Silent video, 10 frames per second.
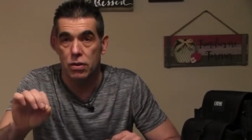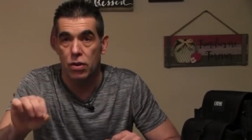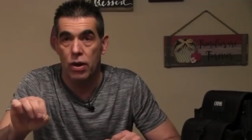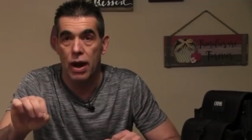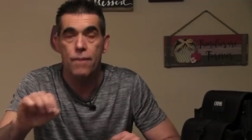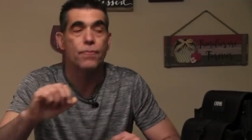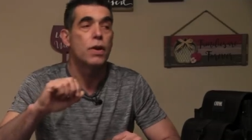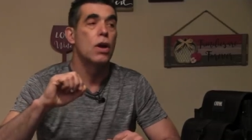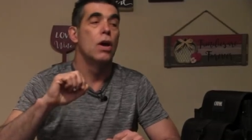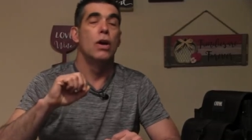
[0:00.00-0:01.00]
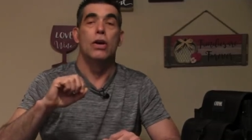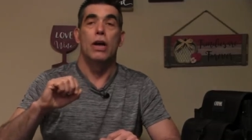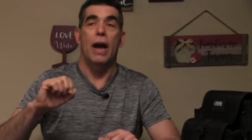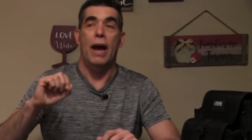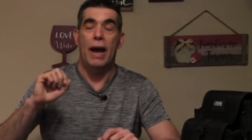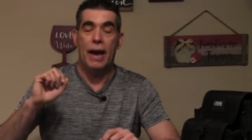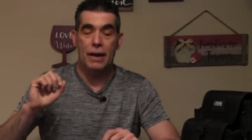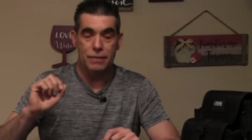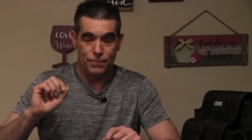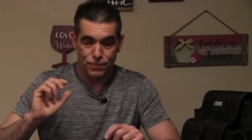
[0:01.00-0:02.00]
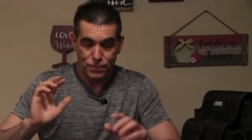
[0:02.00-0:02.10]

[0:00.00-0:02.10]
okay? And